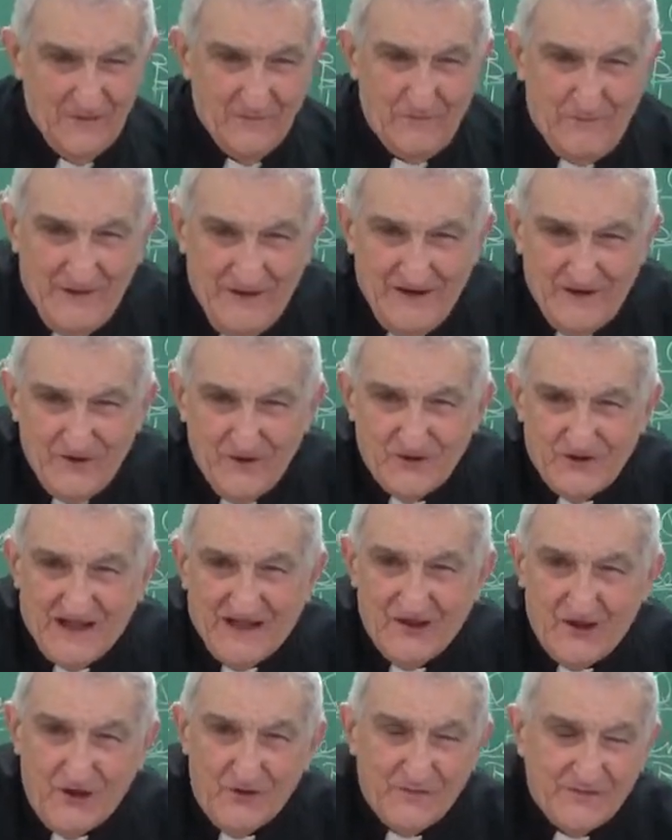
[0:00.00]
Pay your
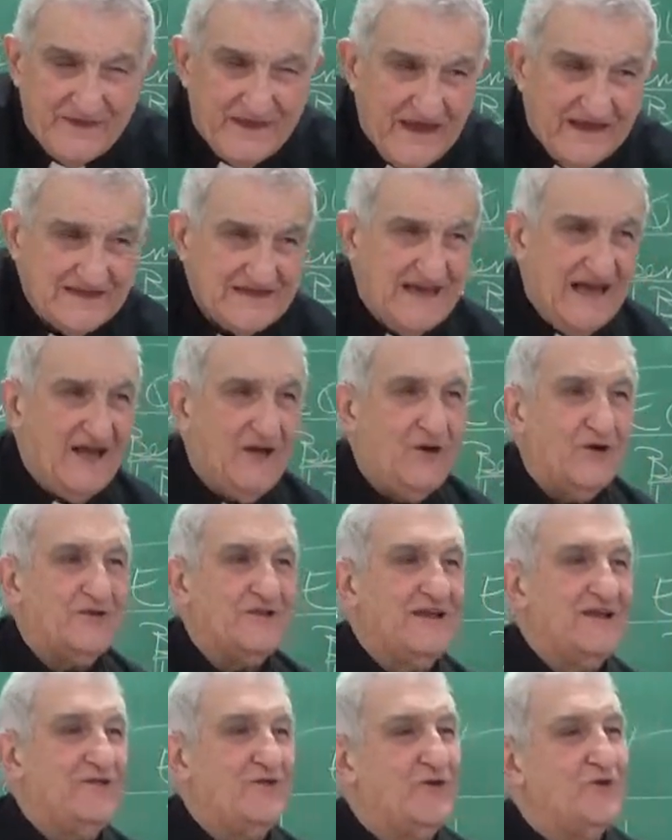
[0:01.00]
income tax
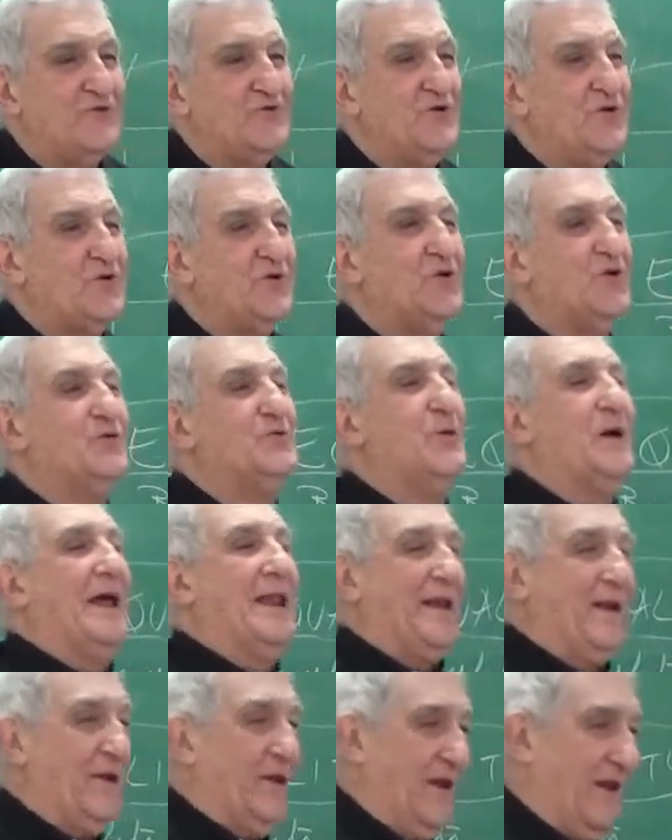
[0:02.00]
according to your
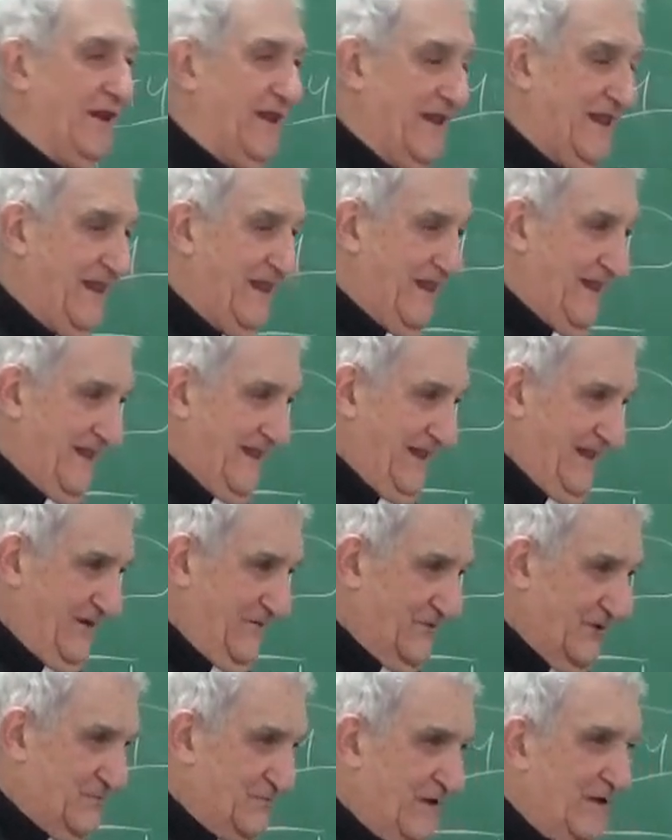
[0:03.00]
goodwill.
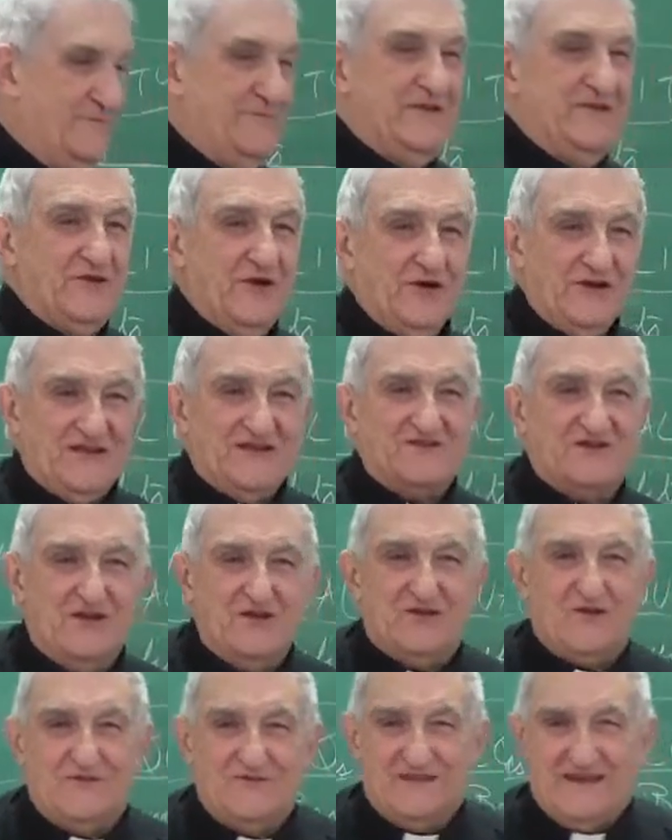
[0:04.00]
What will be the
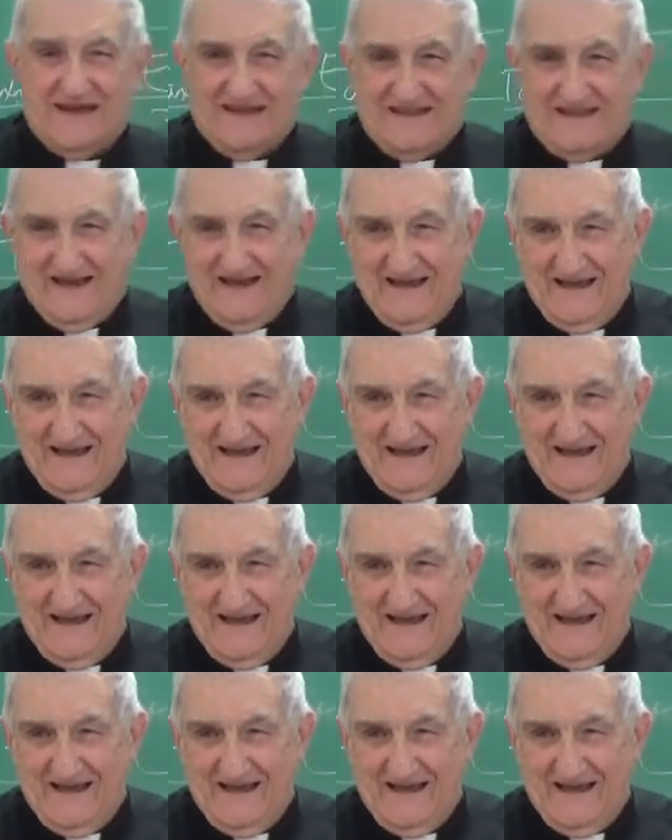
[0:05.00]
result of that?